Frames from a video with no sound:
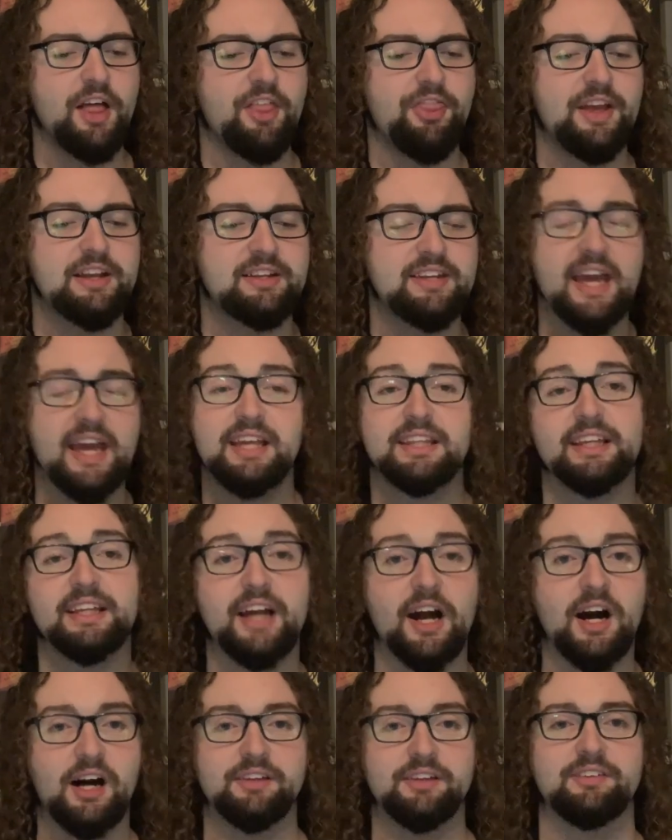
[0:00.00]
They take the
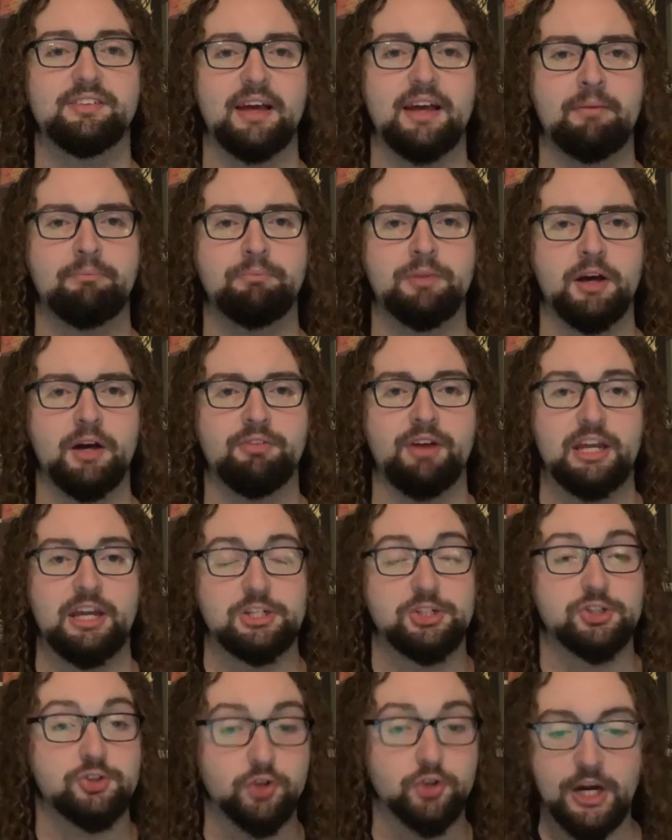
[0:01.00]
concept of a
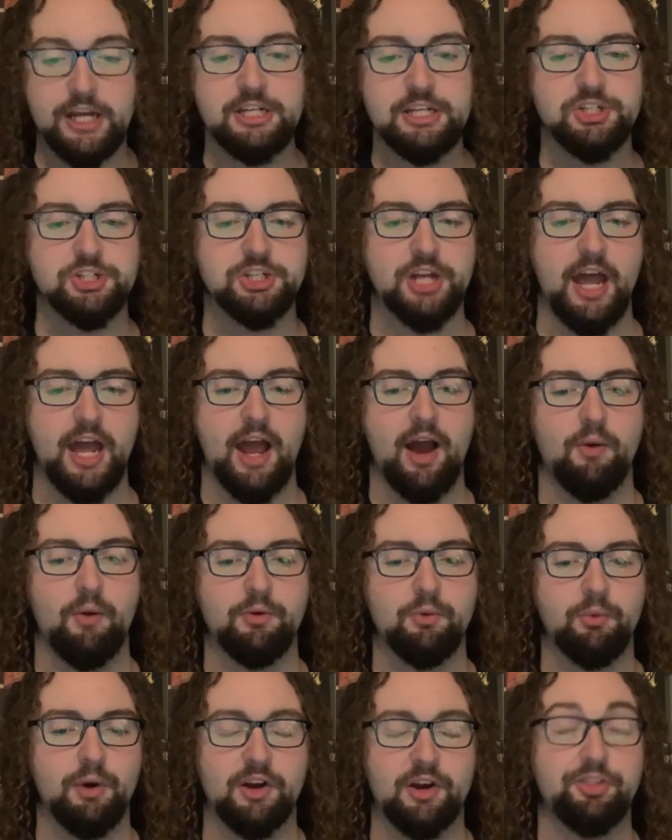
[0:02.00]
strange
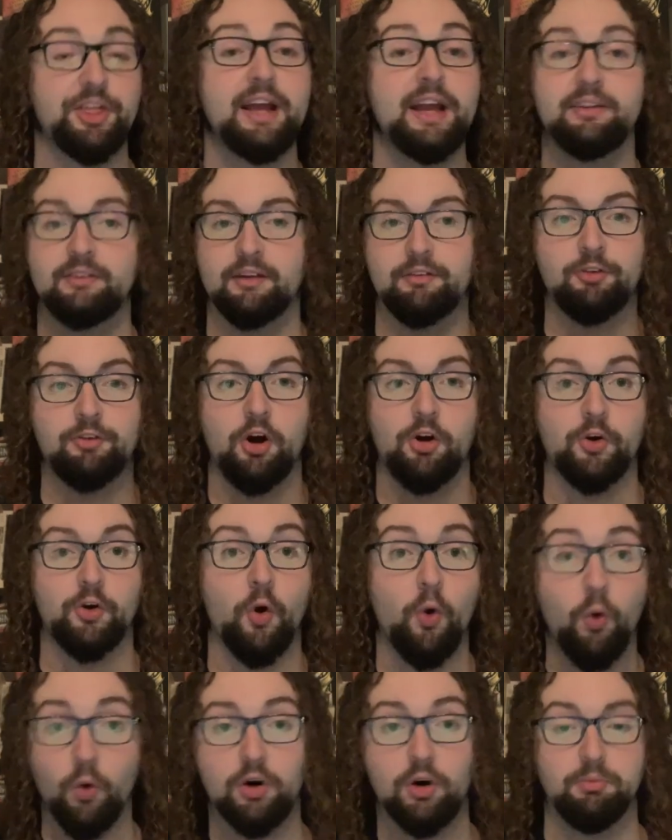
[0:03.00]
town where things have gone
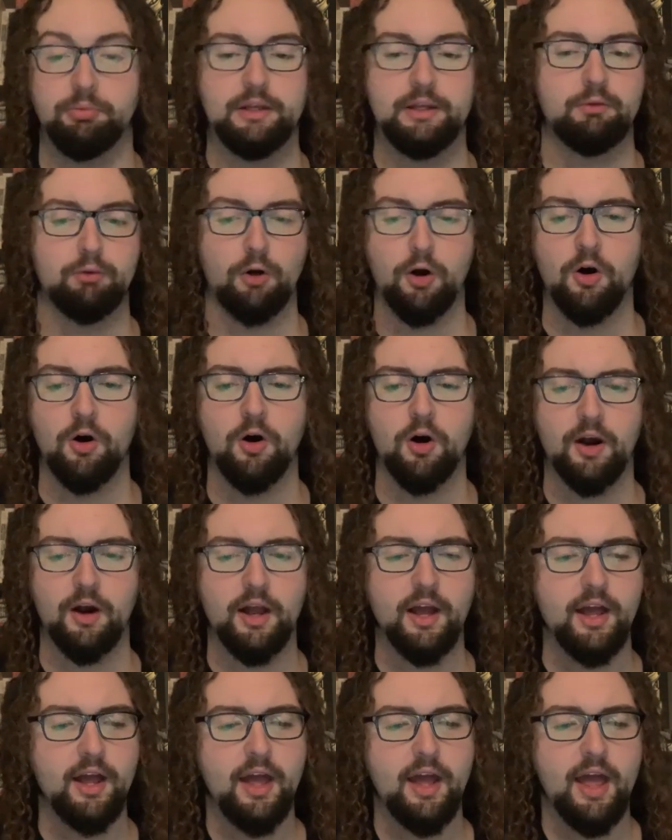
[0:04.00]
horribly
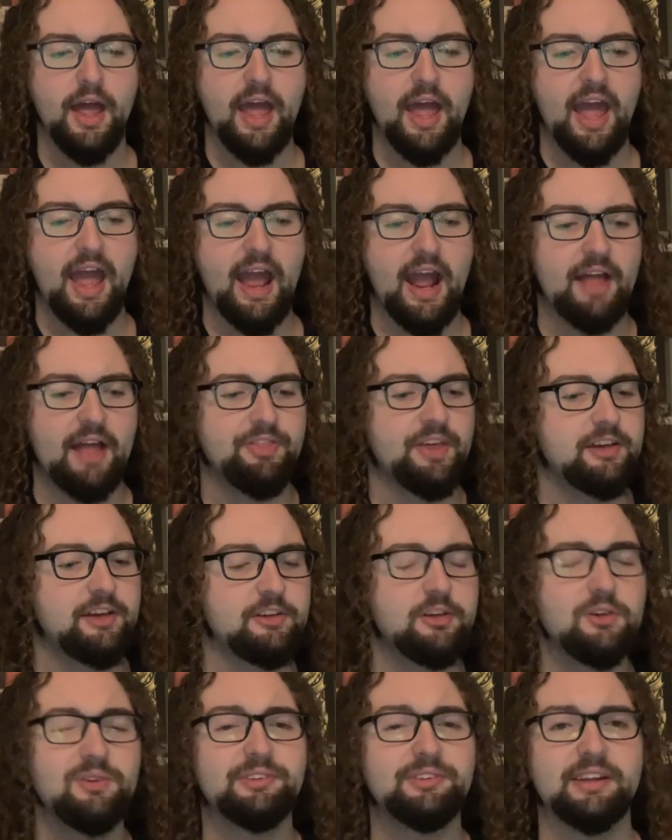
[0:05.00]
wrong, and they
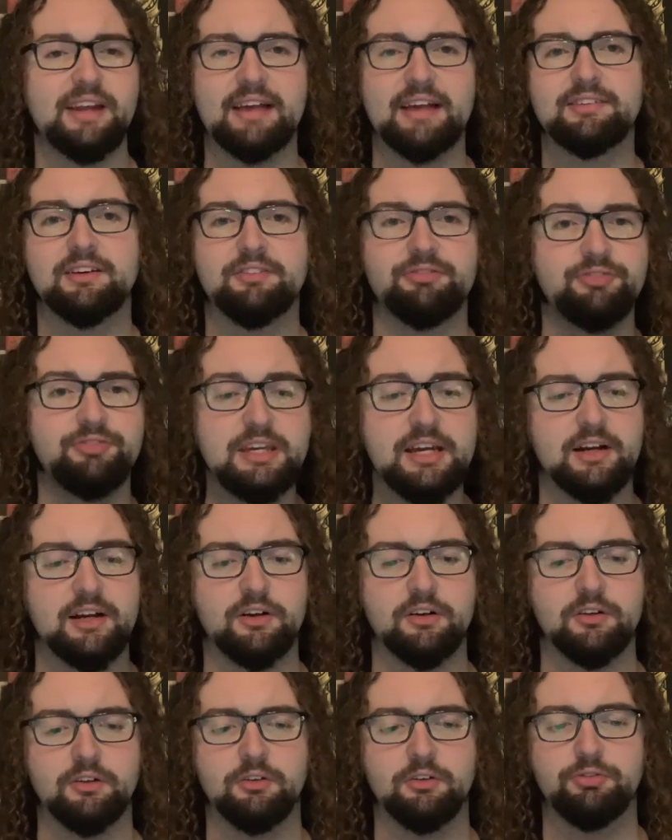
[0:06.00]
use it as a
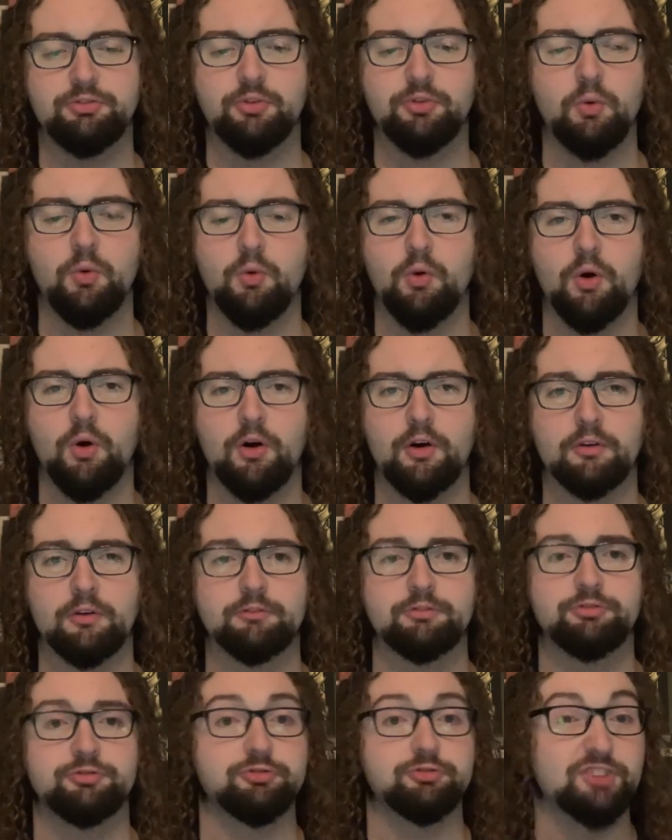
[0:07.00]
vehicle for
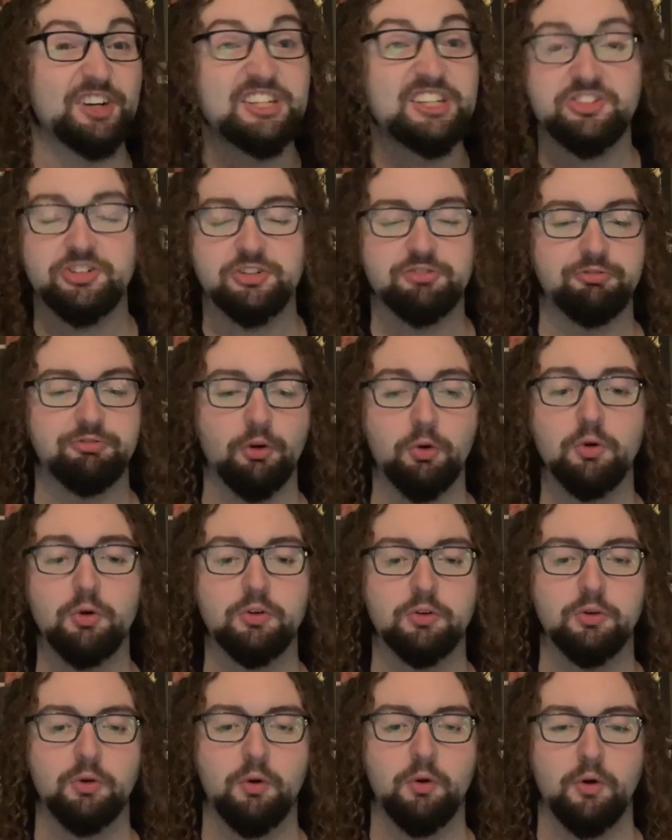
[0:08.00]
French
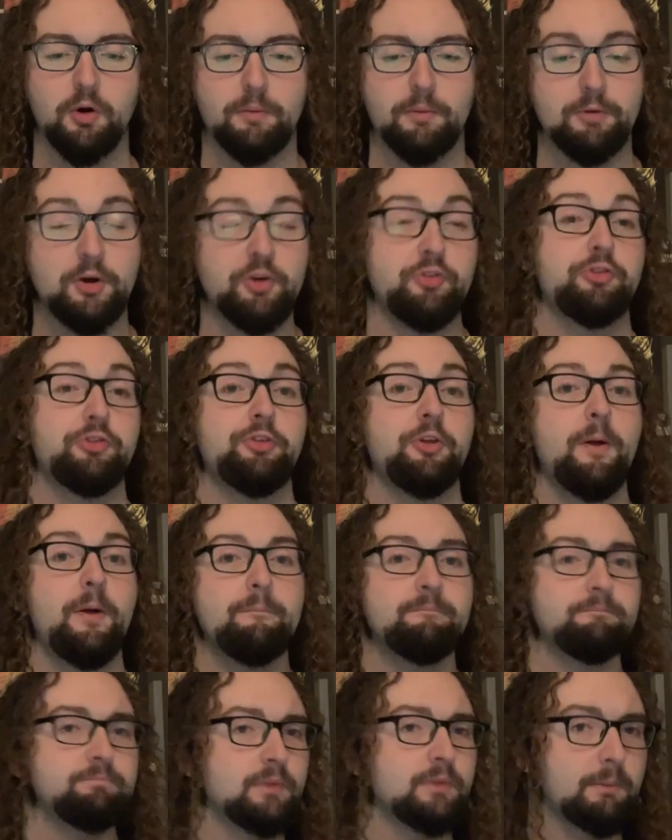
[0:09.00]
folklore, both
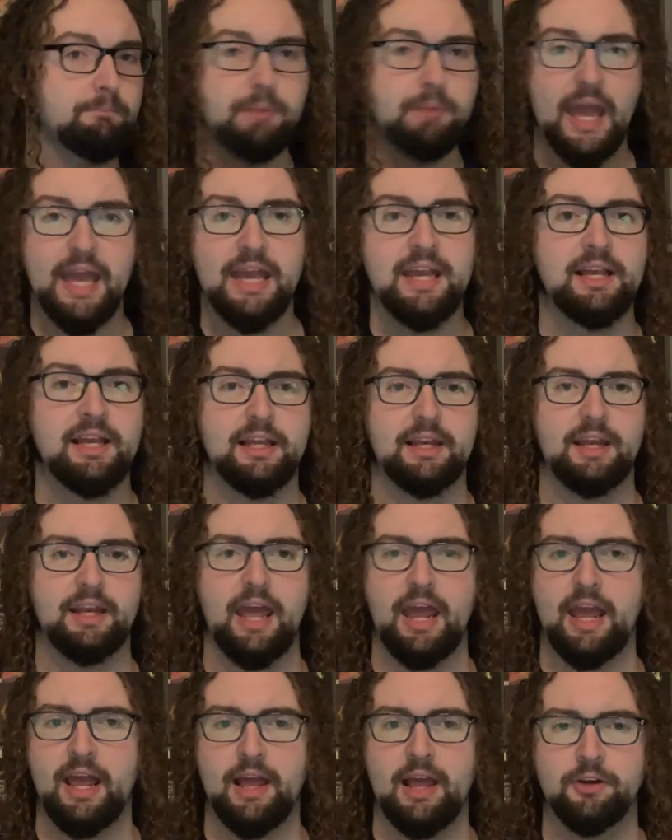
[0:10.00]
pagan
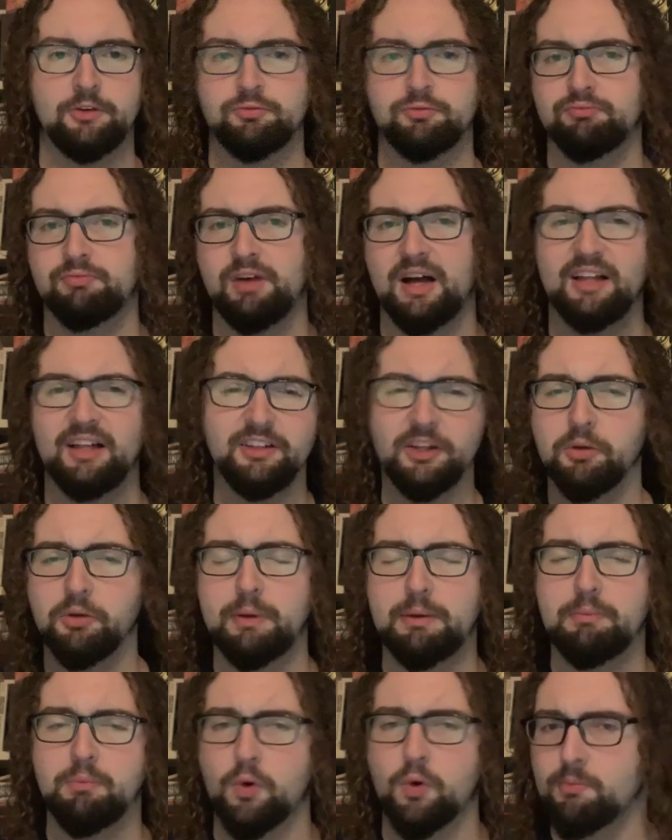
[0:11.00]
and a little
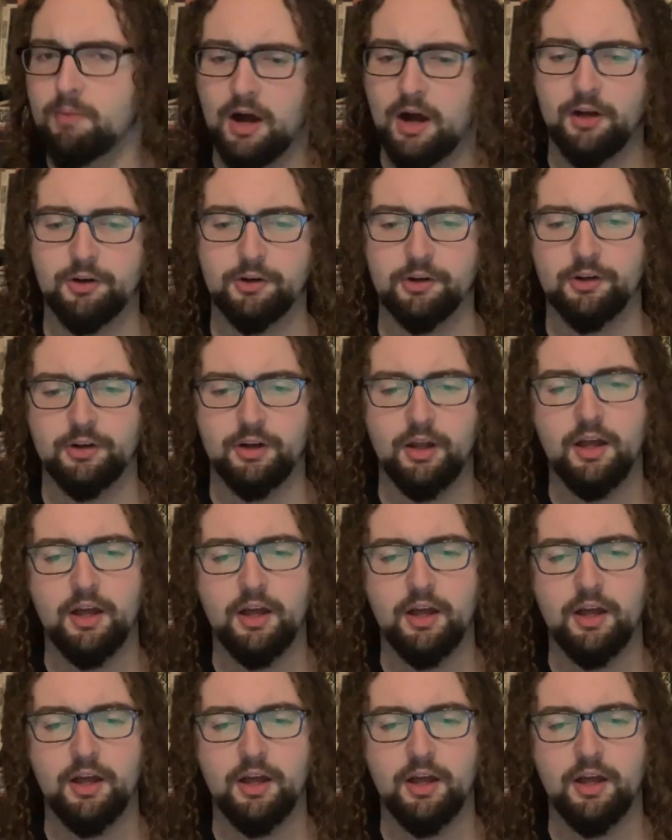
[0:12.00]
bit more modern.